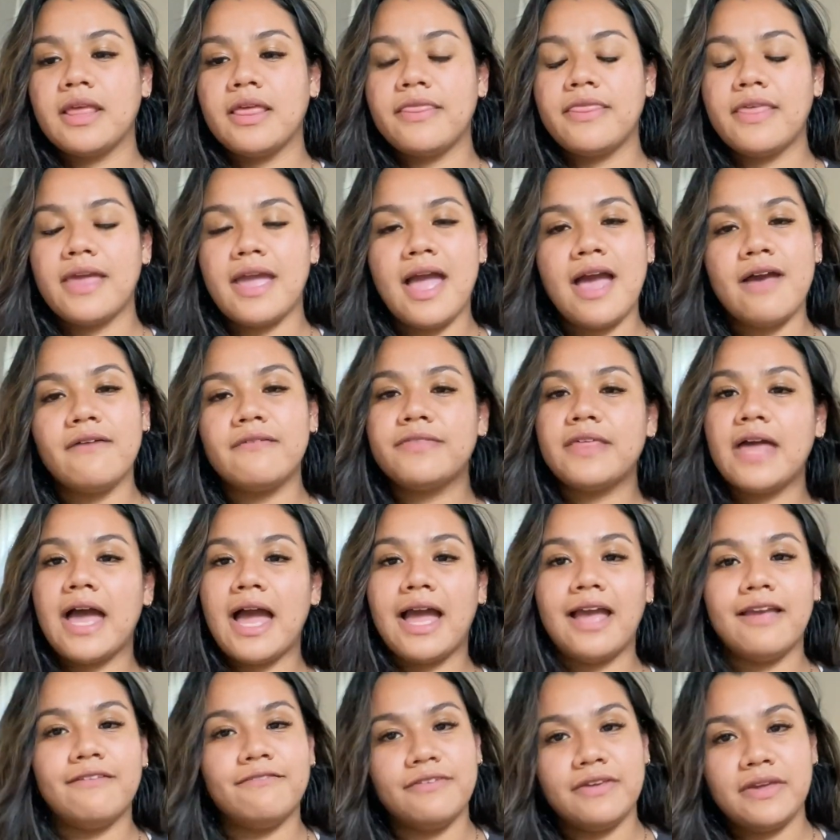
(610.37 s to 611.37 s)
They have
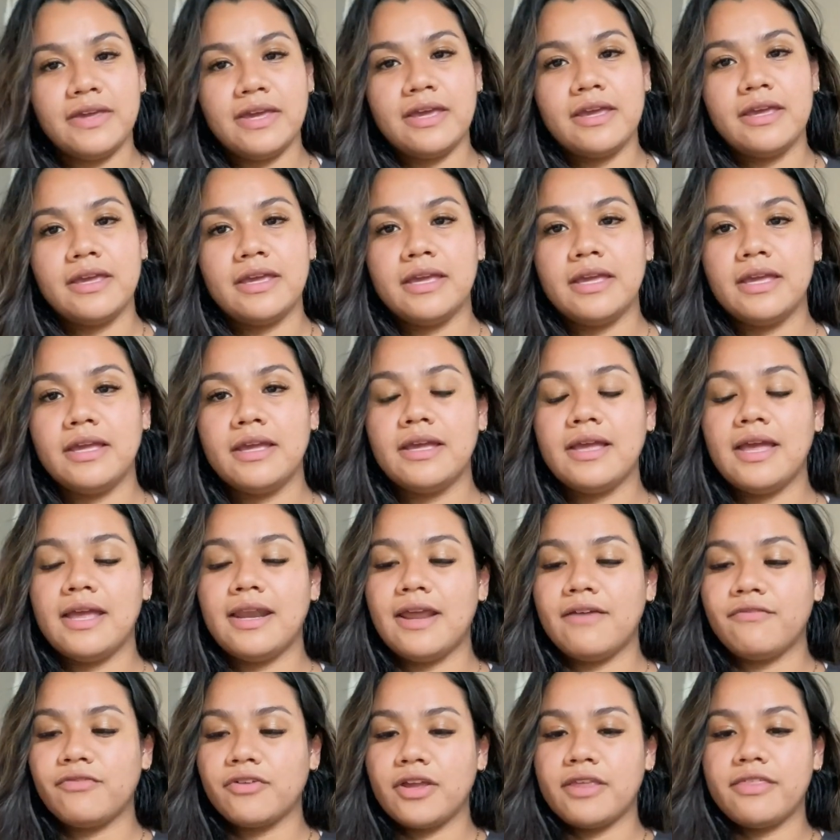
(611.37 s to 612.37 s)
the IV and
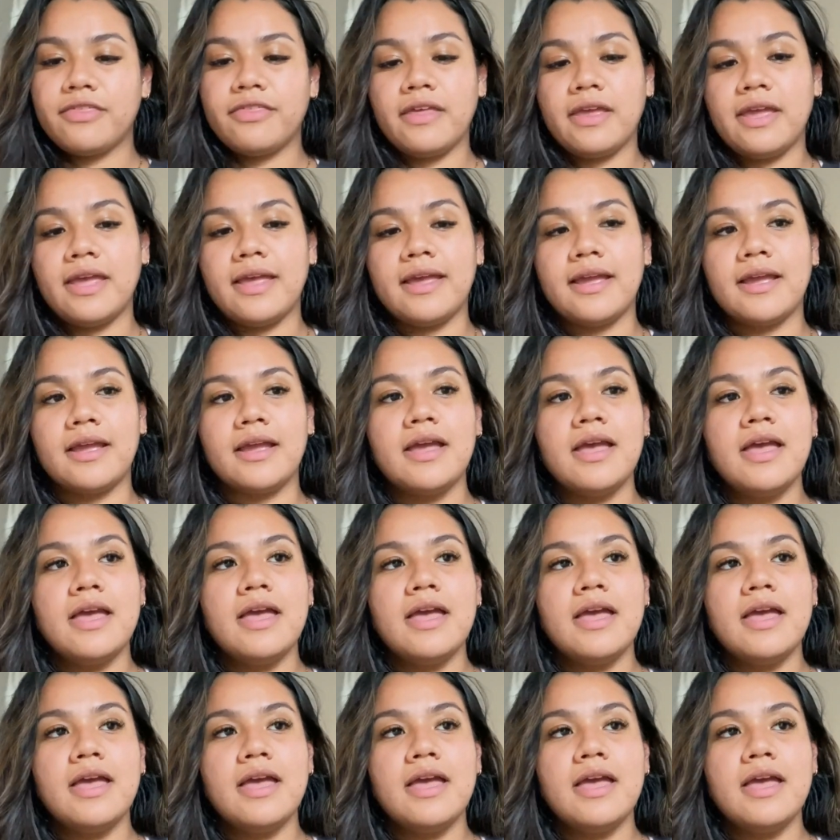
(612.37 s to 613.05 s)
everything.